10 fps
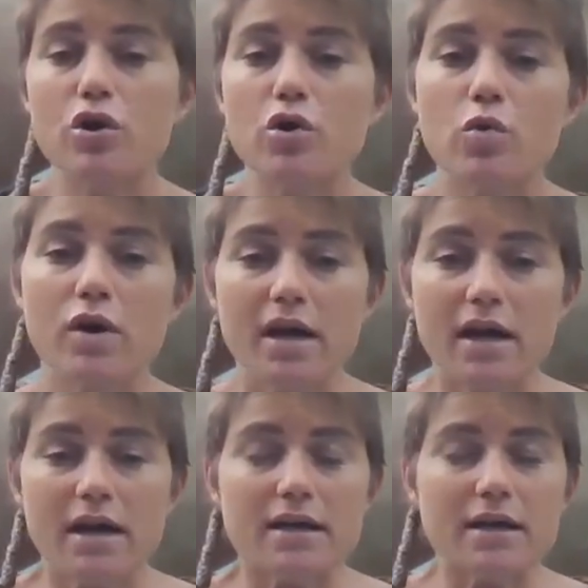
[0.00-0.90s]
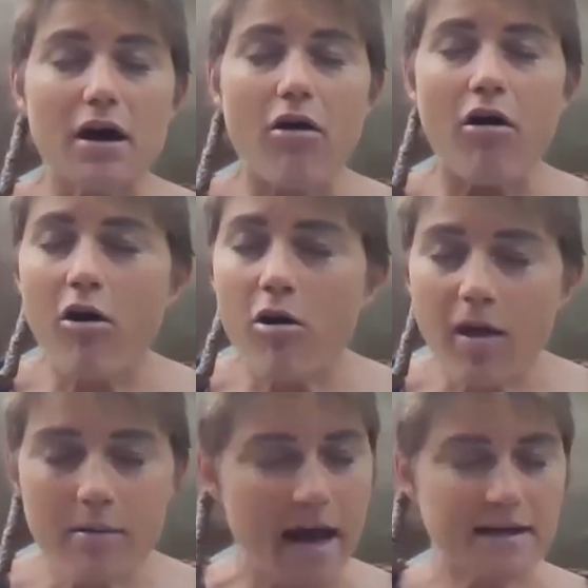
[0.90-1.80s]
So
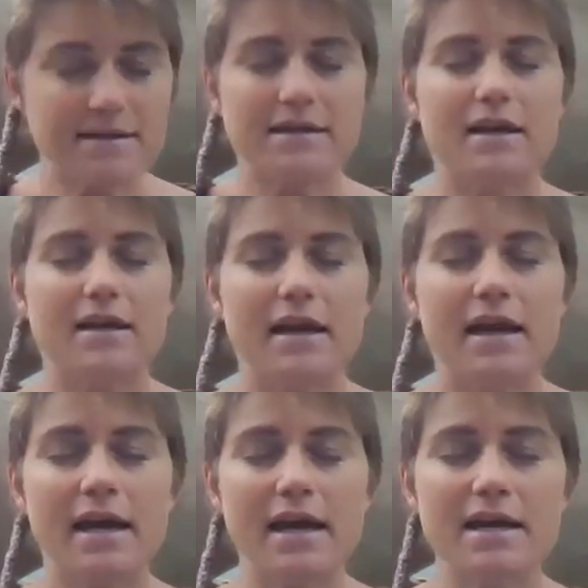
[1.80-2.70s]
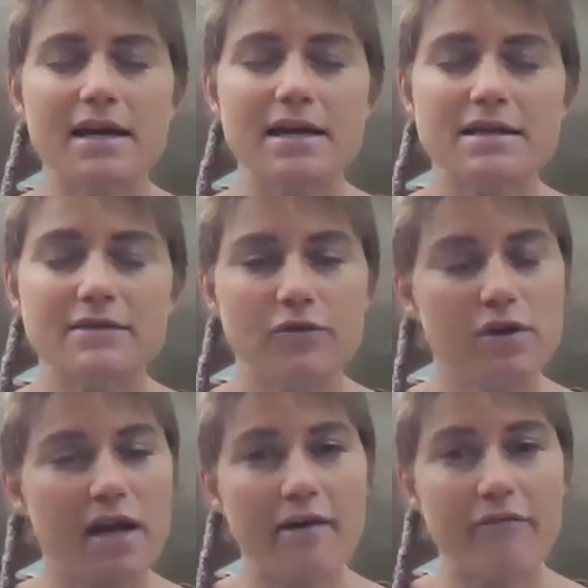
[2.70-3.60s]
all I'm asking is for
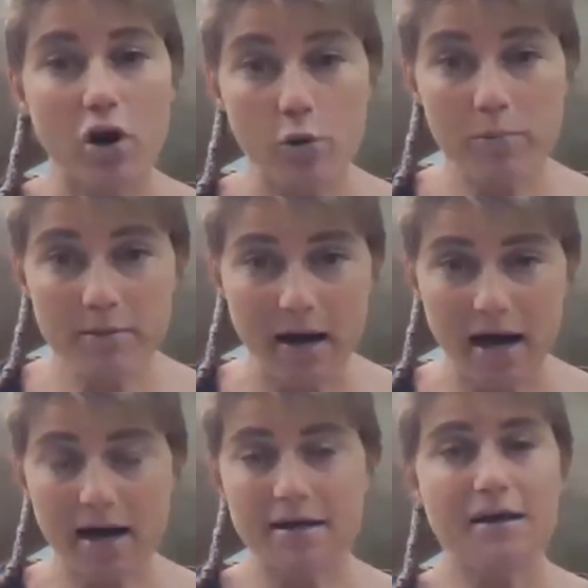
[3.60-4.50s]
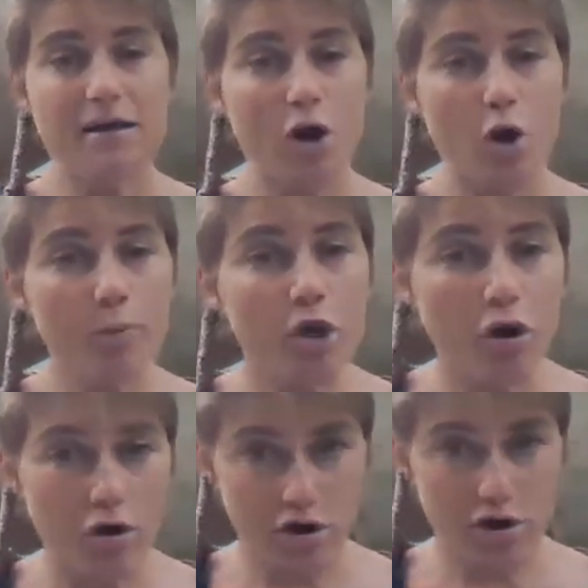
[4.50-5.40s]
you to have an open mind, an open
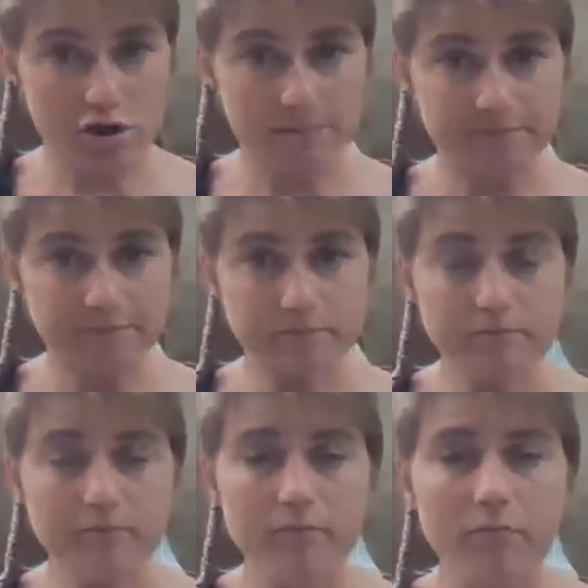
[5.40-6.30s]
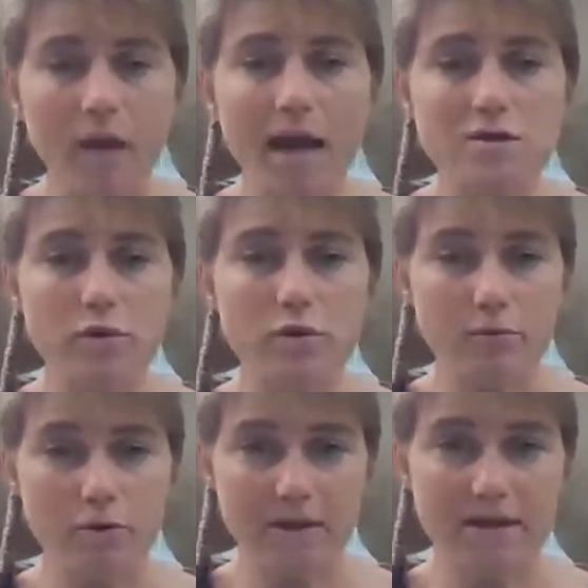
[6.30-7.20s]
heart as we
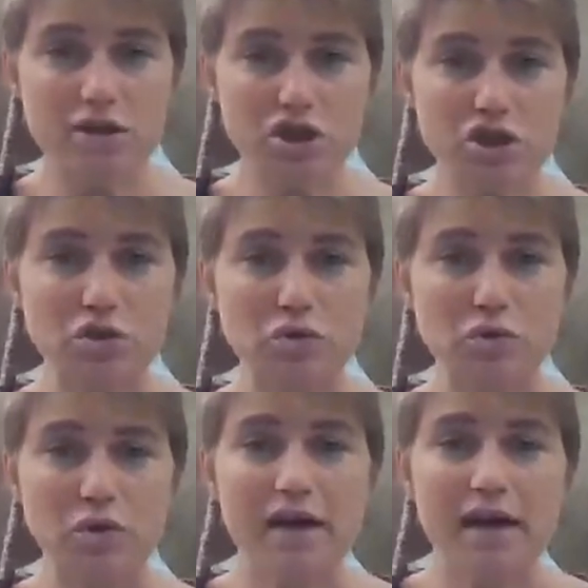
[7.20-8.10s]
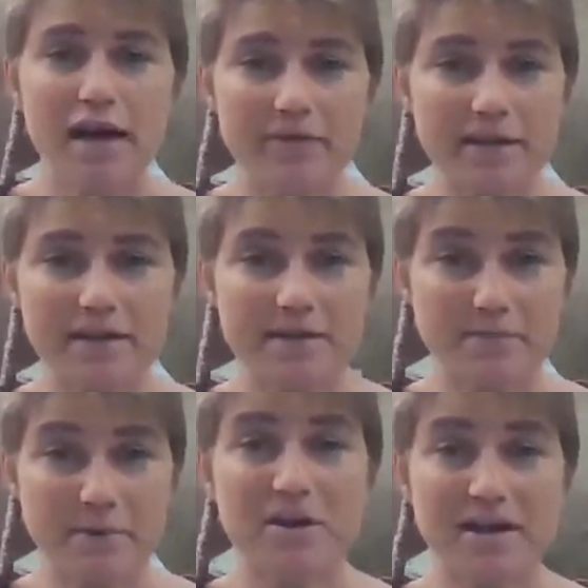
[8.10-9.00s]
move into the
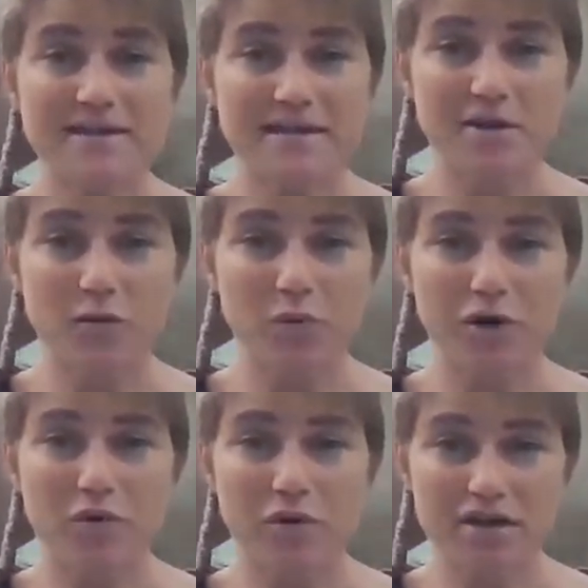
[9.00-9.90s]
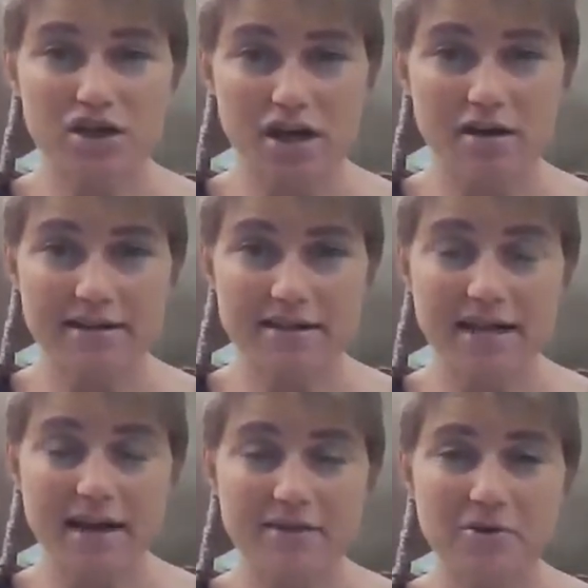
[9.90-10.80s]
experience that we're going to share
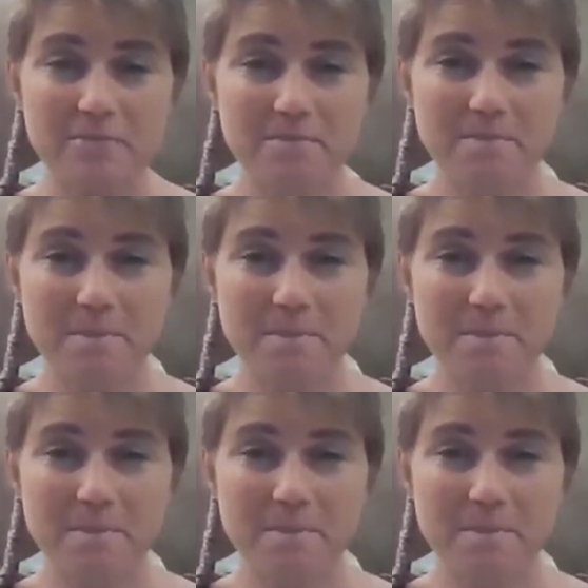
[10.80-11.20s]
in together.